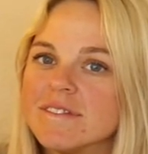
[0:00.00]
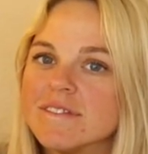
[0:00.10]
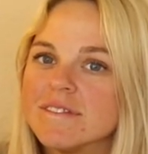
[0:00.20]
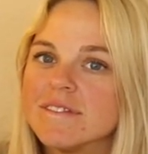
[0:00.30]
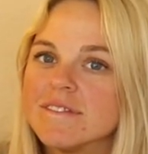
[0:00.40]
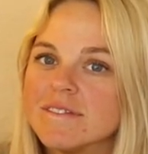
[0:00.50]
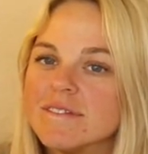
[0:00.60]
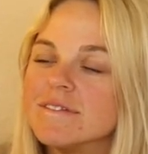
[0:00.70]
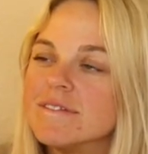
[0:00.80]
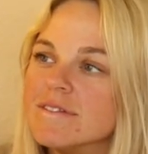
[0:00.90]

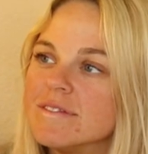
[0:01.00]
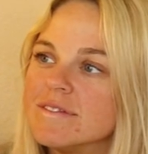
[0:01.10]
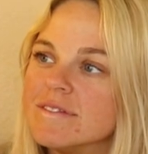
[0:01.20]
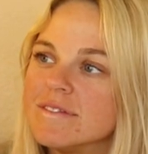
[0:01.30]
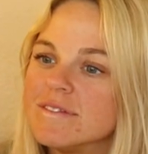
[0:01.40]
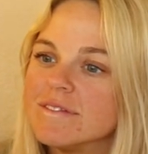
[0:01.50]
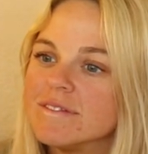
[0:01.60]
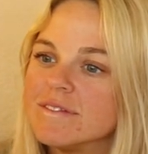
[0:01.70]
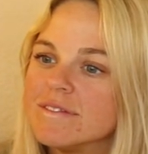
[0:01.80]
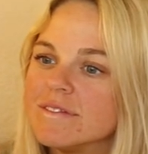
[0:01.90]

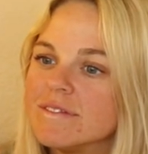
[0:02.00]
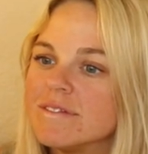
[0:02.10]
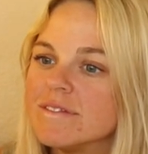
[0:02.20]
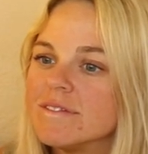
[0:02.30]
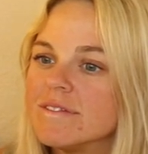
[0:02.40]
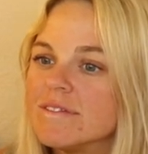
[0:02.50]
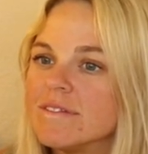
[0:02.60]
(silent)